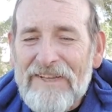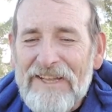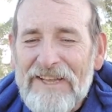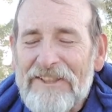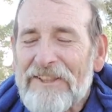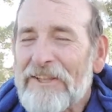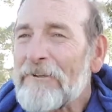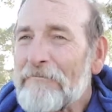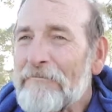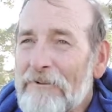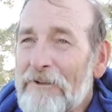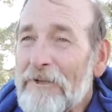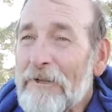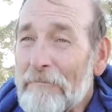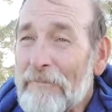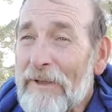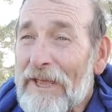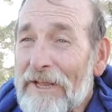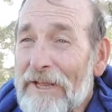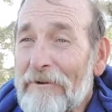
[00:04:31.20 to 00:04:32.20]
in the
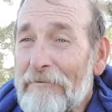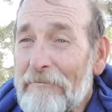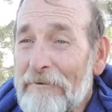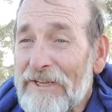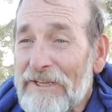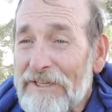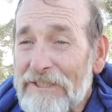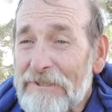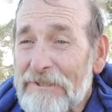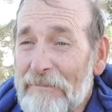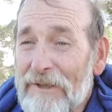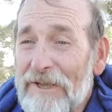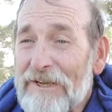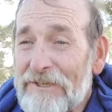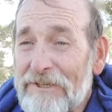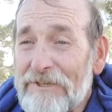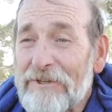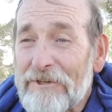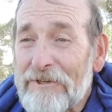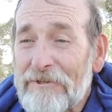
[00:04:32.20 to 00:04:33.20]
field battle, we
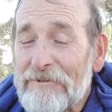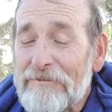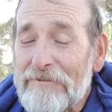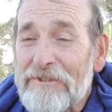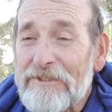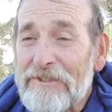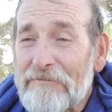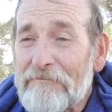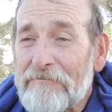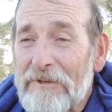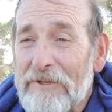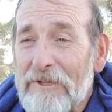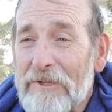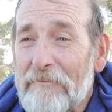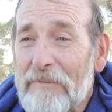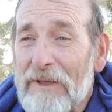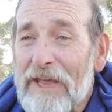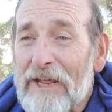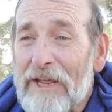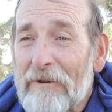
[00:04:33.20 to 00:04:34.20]
expected to lose the
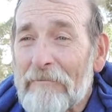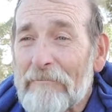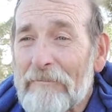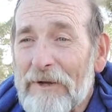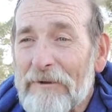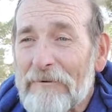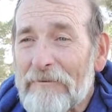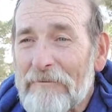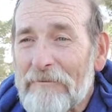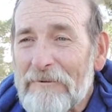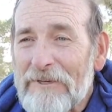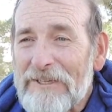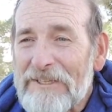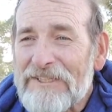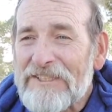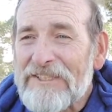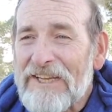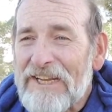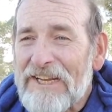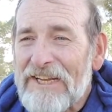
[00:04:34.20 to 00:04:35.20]
field battle, but we
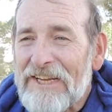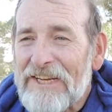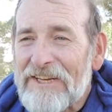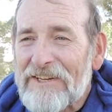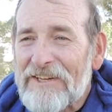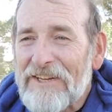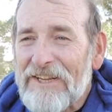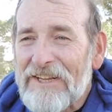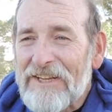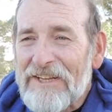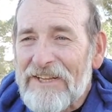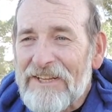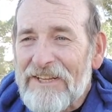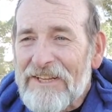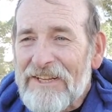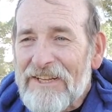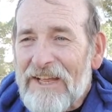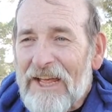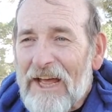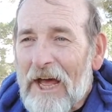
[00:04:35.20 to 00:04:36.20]
stayed
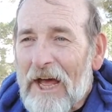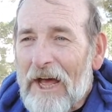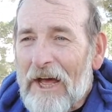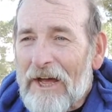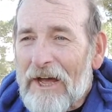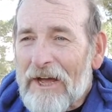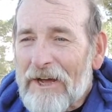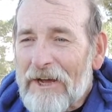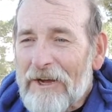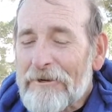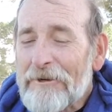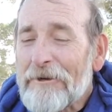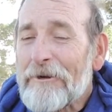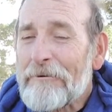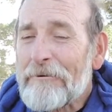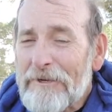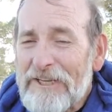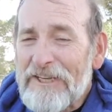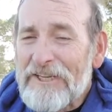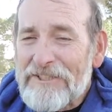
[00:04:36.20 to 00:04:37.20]
a
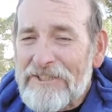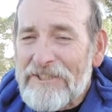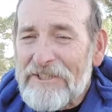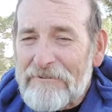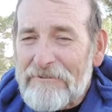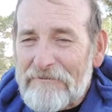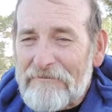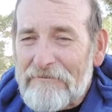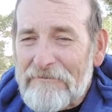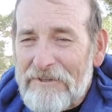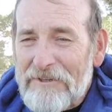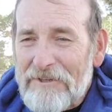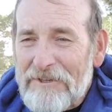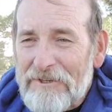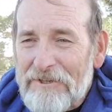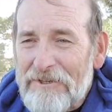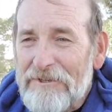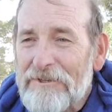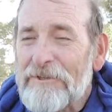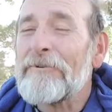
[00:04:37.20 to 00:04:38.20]
cohesive
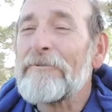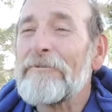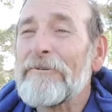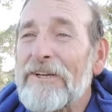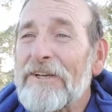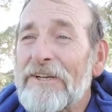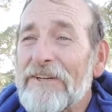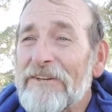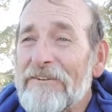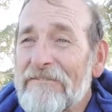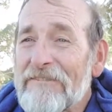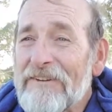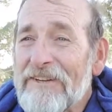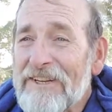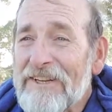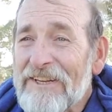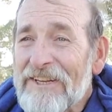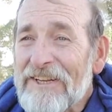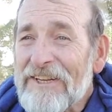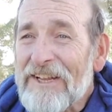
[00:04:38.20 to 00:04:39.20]
unit
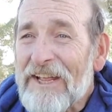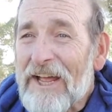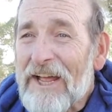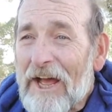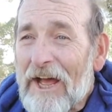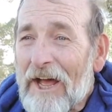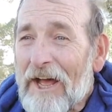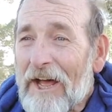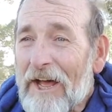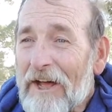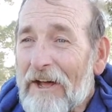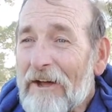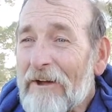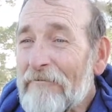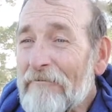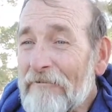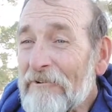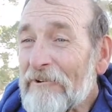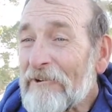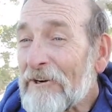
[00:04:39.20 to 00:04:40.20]

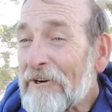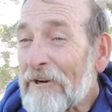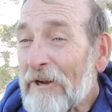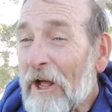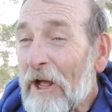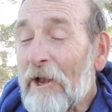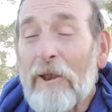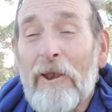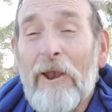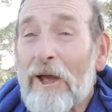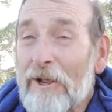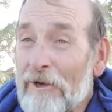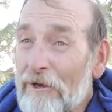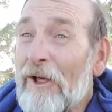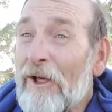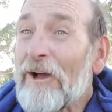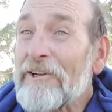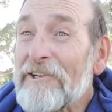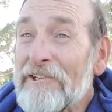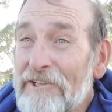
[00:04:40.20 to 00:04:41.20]
for a lot
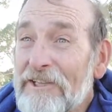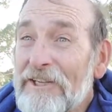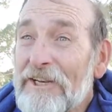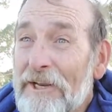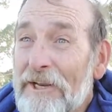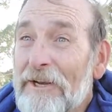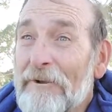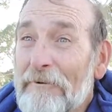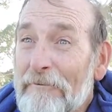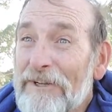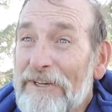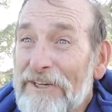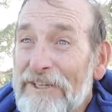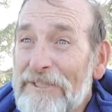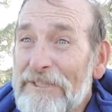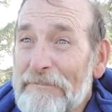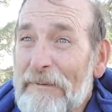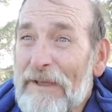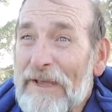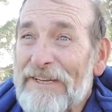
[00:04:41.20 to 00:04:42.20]
longer than anyone
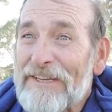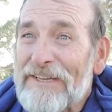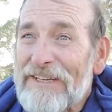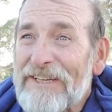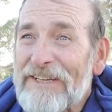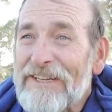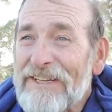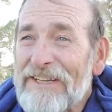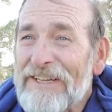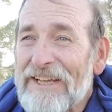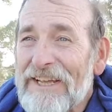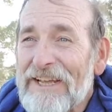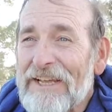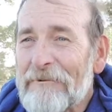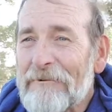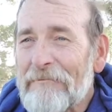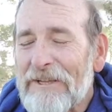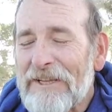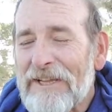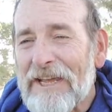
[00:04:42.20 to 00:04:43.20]
expected.
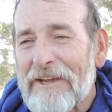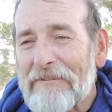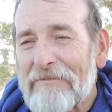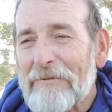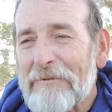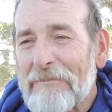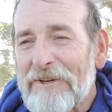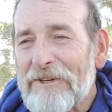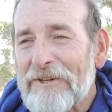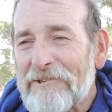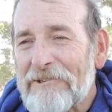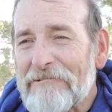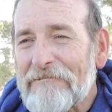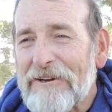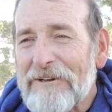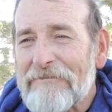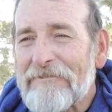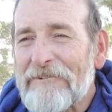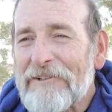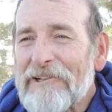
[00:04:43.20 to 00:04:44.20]
And we gave them a good
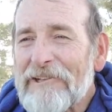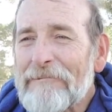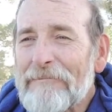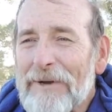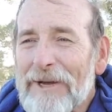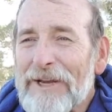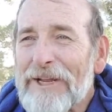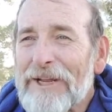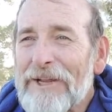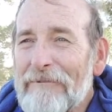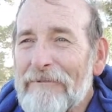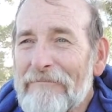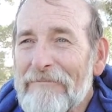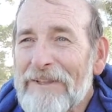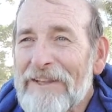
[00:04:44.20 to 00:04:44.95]
run for their money.